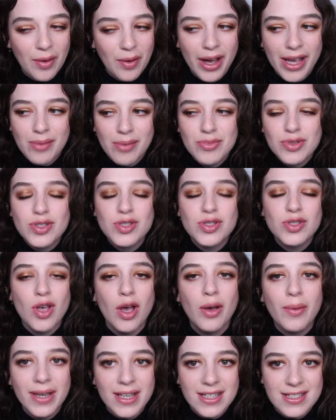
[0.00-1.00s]
I am
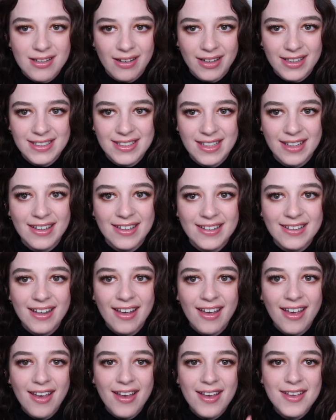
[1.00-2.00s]
so excited,
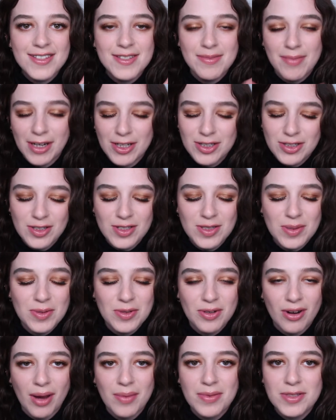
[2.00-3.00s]
so make sure you
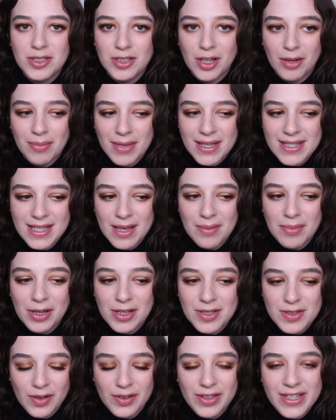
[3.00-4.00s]
subscribe so you don't miss it
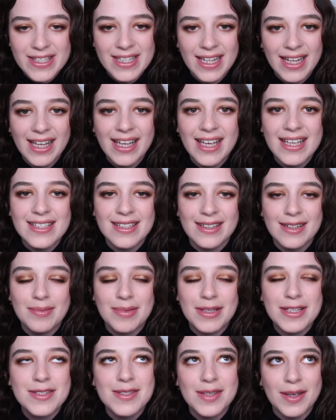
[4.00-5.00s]
because honestly, it's going to
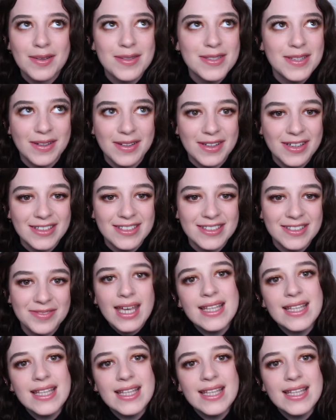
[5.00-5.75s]
be so, so good.